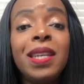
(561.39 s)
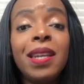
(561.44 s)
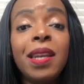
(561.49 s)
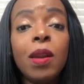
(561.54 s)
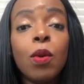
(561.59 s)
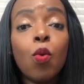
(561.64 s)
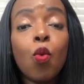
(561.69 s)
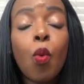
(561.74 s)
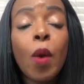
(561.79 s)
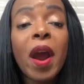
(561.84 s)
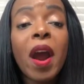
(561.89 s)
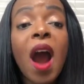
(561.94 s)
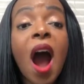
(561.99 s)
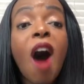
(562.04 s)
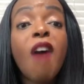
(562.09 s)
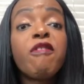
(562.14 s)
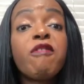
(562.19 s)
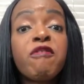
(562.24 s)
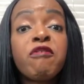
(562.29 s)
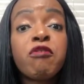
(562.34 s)
were
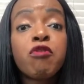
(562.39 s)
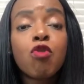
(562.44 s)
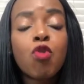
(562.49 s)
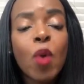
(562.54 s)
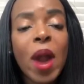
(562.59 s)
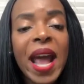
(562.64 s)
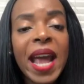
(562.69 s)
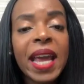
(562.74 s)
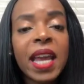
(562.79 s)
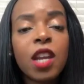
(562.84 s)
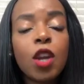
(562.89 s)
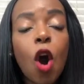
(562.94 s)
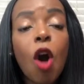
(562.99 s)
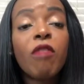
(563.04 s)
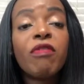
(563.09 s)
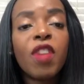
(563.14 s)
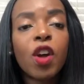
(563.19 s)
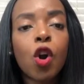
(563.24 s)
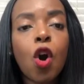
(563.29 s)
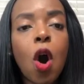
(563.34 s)
afraid of
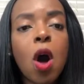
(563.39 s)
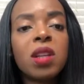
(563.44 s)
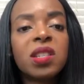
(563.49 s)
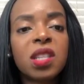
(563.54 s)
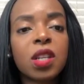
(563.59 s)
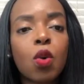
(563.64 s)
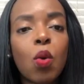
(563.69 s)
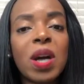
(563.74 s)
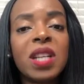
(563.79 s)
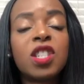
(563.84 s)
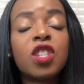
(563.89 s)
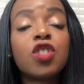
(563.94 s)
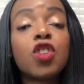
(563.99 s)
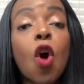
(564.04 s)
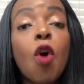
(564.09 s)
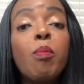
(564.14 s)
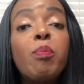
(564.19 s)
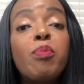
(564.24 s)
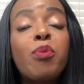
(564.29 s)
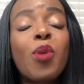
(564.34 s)
the consequences
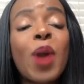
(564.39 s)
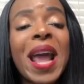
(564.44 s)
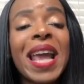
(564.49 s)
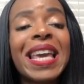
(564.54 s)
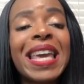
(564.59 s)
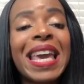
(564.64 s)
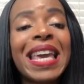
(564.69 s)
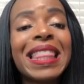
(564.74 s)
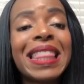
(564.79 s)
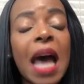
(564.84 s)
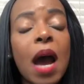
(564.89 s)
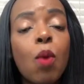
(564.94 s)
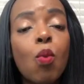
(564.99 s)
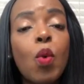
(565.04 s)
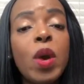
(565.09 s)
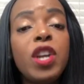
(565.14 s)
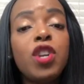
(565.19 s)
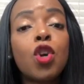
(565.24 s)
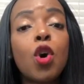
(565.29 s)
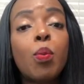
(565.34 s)
of breaking that
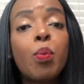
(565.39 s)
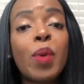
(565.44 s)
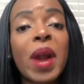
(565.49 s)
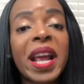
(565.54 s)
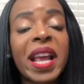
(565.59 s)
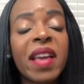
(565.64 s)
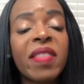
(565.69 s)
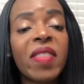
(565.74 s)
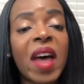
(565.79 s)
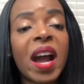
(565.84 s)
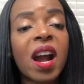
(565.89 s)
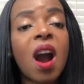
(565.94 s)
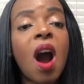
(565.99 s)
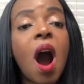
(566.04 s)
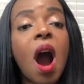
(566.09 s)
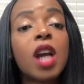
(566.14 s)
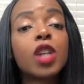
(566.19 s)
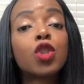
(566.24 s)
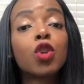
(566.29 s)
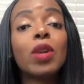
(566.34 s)
window, breaking that
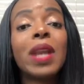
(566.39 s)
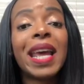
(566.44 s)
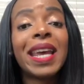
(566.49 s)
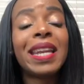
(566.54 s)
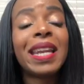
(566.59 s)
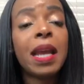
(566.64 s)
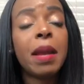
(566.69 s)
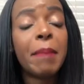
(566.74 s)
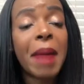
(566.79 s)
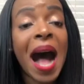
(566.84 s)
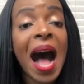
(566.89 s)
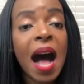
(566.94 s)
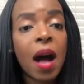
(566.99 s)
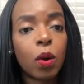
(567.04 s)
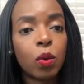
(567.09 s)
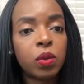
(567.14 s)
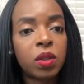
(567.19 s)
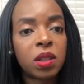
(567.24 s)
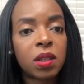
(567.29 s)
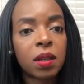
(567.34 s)
car to let him
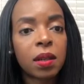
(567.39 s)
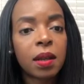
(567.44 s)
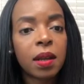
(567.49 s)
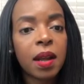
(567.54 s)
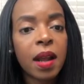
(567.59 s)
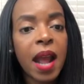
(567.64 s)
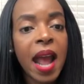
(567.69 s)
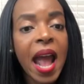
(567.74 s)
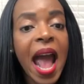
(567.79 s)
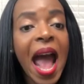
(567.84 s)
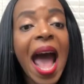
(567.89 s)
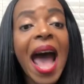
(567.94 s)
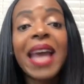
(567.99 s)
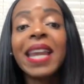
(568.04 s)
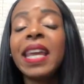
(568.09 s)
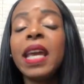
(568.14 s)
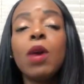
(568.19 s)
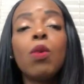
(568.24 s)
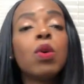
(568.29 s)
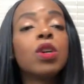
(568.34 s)
out. And
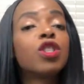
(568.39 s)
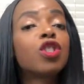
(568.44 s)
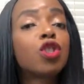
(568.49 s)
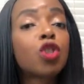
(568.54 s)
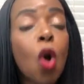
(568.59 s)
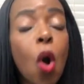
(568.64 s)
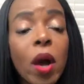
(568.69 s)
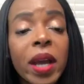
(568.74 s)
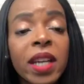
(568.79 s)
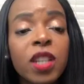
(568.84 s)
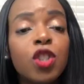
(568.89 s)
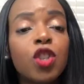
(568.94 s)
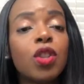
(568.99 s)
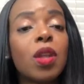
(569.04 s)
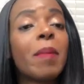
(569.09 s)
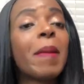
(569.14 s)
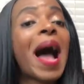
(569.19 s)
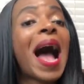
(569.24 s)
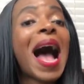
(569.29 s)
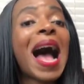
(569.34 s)
he was talking to
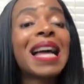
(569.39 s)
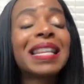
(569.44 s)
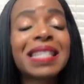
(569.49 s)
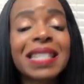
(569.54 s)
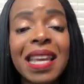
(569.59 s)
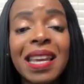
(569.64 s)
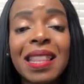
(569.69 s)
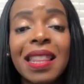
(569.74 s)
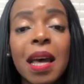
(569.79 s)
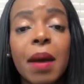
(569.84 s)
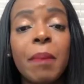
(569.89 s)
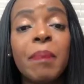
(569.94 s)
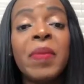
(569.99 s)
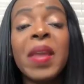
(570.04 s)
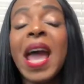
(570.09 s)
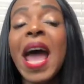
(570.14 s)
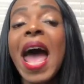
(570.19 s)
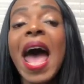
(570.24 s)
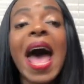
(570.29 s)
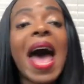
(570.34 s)
them, asking them,
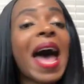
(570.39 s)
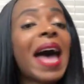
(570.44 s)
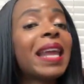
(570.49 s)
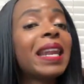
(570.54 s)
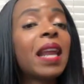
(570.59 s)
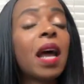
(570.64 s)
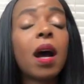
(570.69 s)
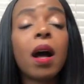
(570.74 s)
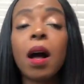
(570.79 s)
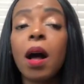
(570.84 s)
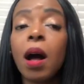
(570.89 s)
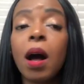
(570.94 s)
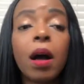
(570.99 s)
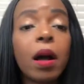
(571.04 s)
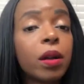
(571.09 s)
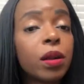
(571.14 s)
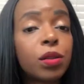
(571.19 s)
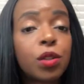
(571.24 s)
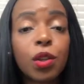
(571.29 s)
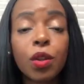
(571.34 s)
and
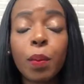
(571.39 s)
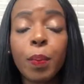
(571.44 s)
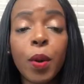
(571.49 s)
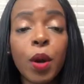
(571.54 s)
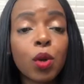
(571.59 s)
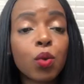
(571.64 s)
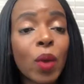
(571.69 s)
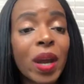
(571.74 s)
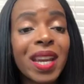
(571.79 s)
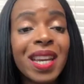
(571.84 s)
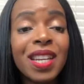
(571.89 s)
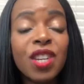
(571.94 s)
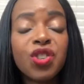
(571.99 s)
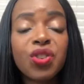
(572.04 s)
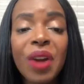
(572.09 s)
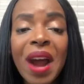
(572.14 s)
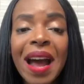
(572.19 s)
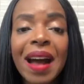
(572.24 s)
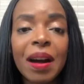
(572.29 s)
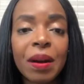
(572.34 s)
to the point where he
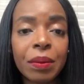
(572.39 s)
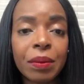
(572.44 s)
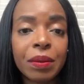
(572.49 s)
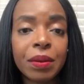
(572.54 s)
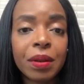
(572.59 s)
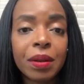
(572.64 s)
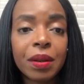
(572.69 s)
drowned